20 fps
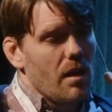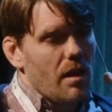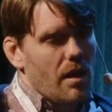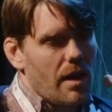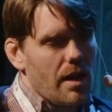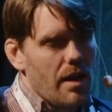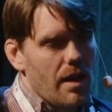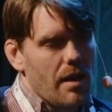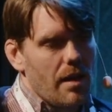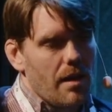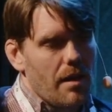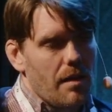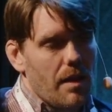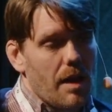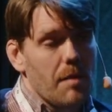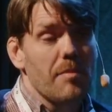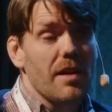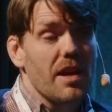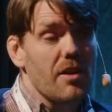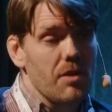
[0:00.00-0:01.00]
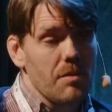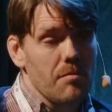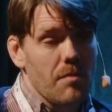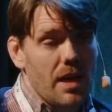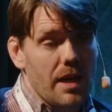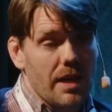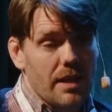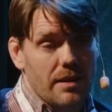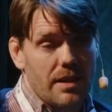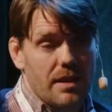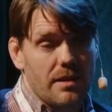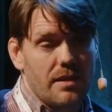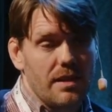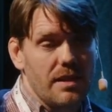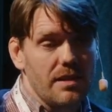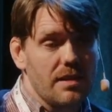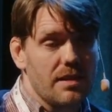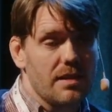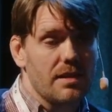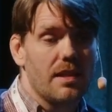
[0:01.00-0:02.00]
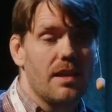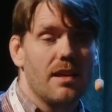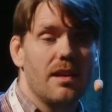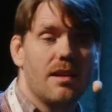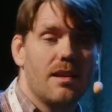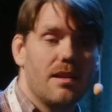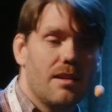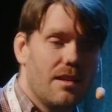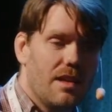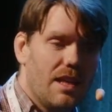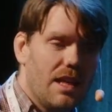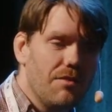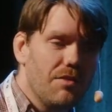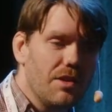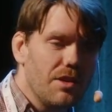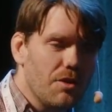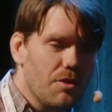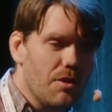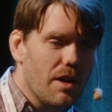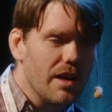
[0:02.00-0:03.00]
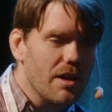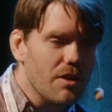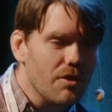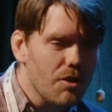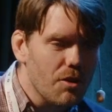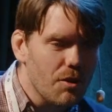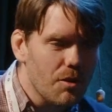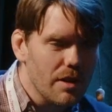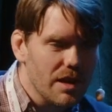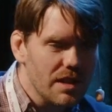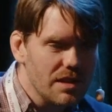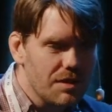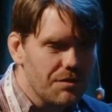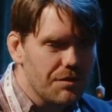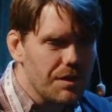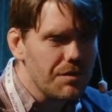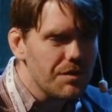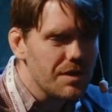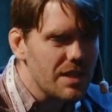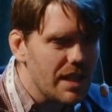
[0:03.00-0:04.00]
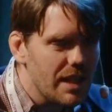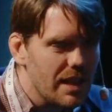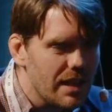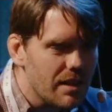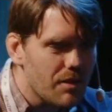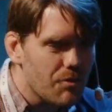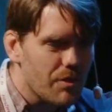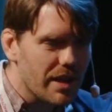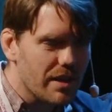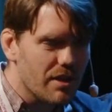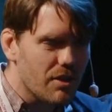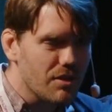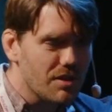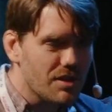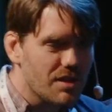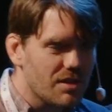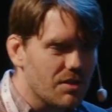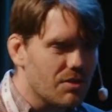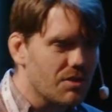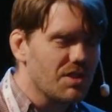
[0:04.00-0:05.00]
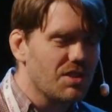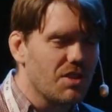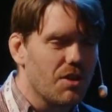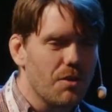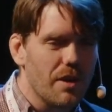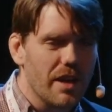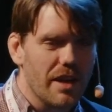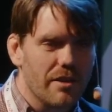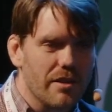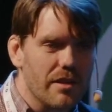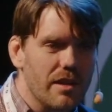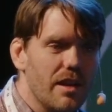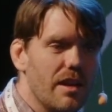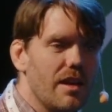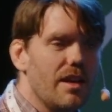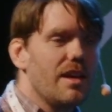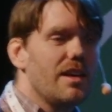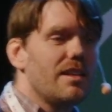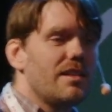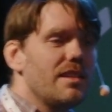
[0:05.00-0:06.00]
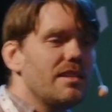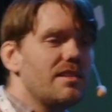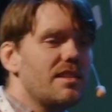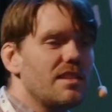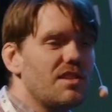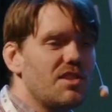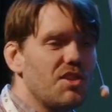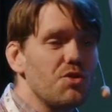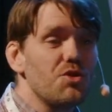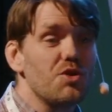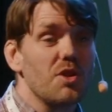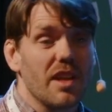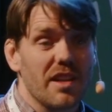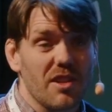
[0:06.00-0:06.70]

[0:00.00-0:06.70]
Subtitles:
And bear in mind that this, even though, I don't know, it's 15 red dots or so here, this is usually a